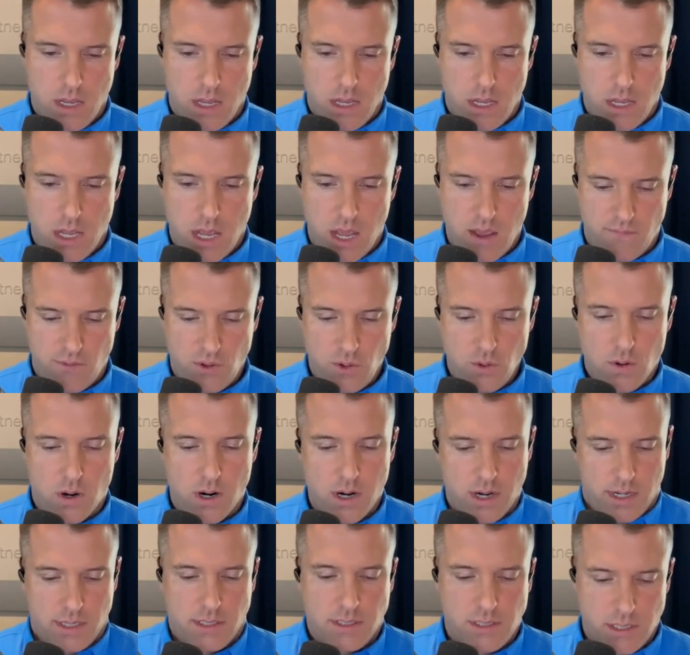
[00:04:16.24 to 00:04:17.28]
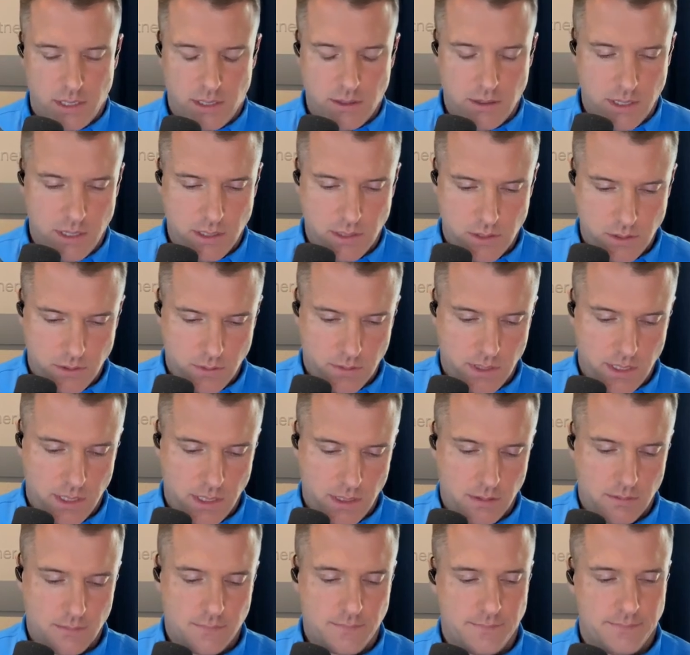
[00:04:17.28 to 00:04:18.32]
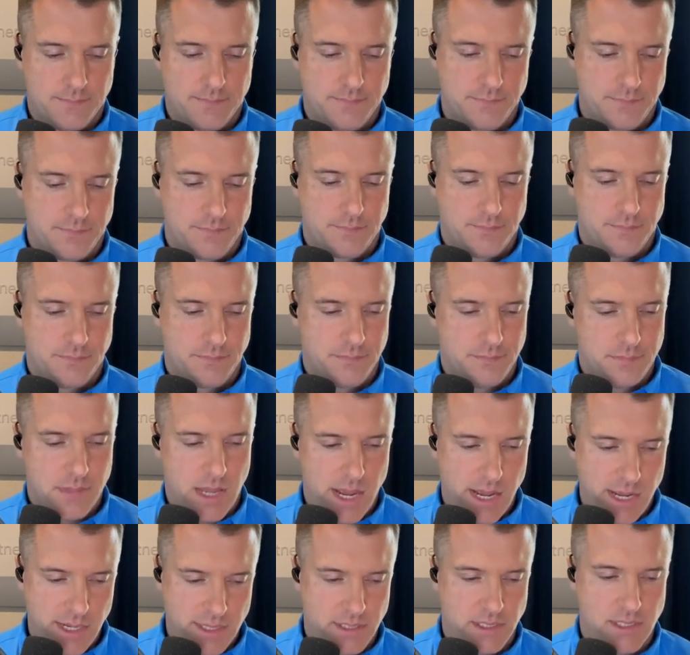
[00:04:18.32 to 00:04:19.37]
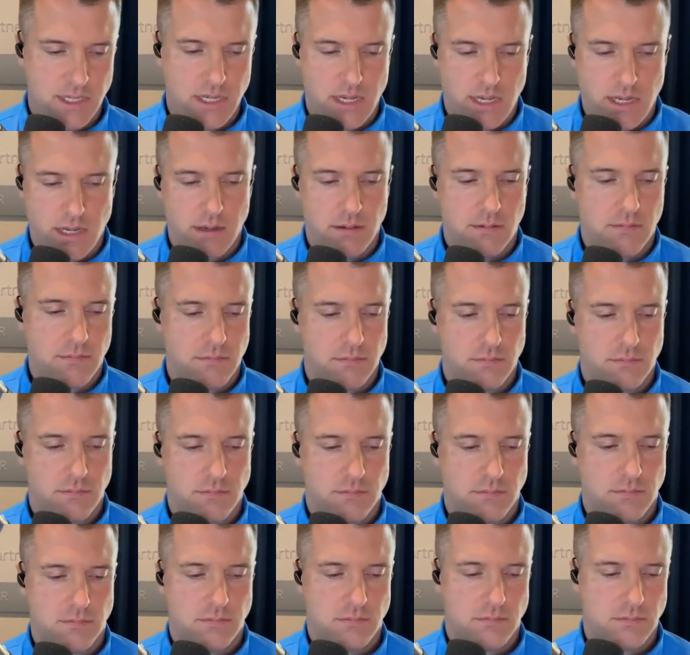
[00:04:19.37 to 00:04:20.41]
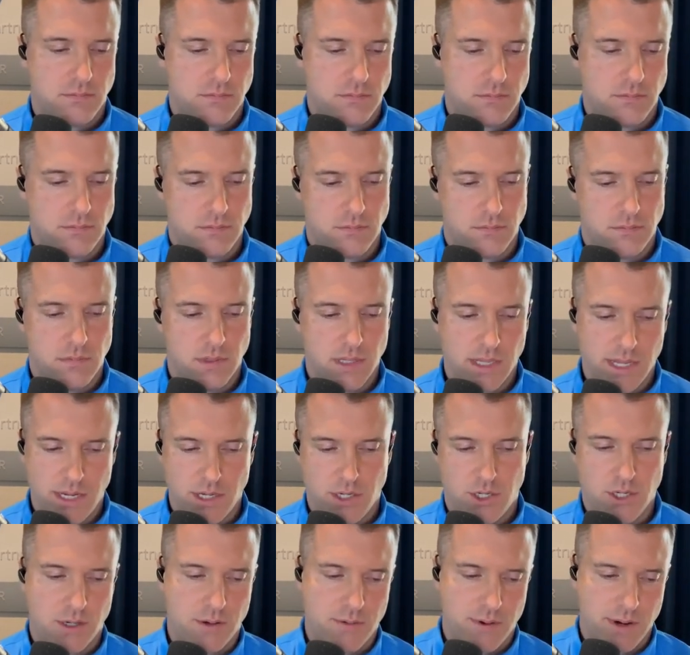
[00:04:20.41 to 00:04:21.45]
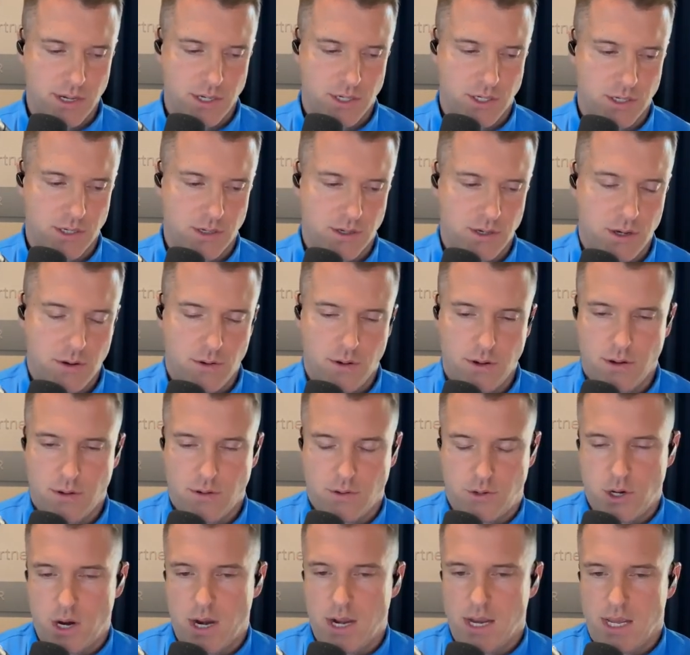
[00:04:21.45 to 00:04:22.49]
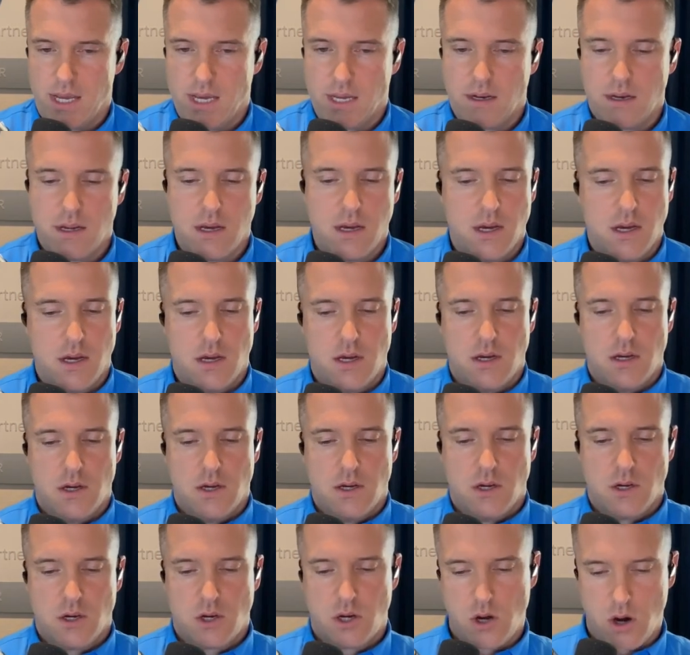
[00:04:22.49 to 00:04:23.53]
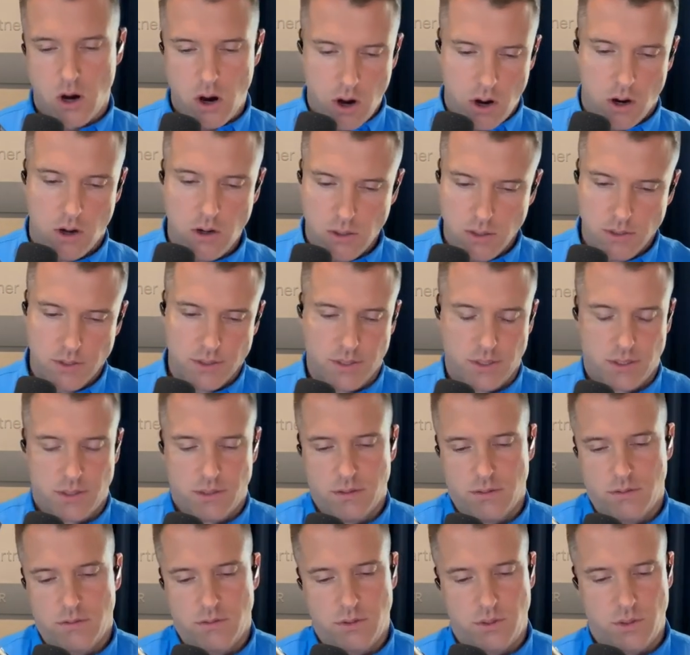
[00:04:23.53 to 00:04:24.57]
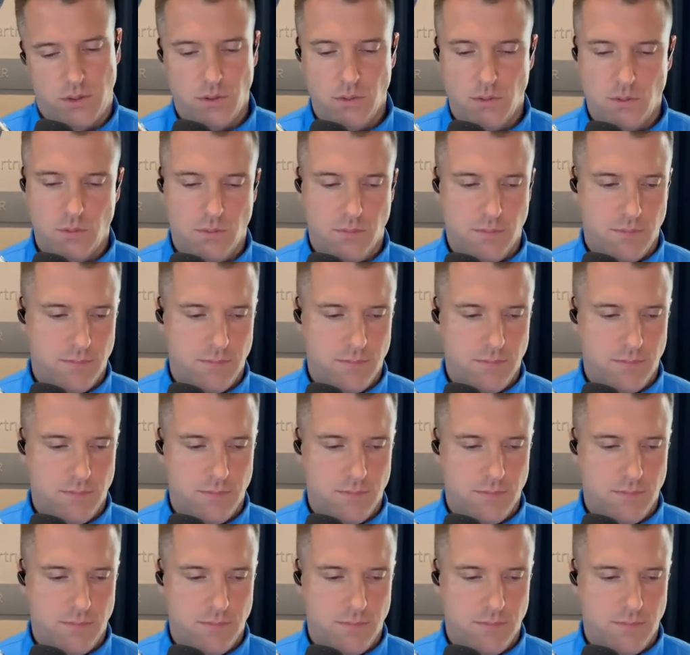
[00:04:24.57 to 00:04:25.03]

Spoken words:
If you are considering doing AC lead generation, you're trying to get calls to,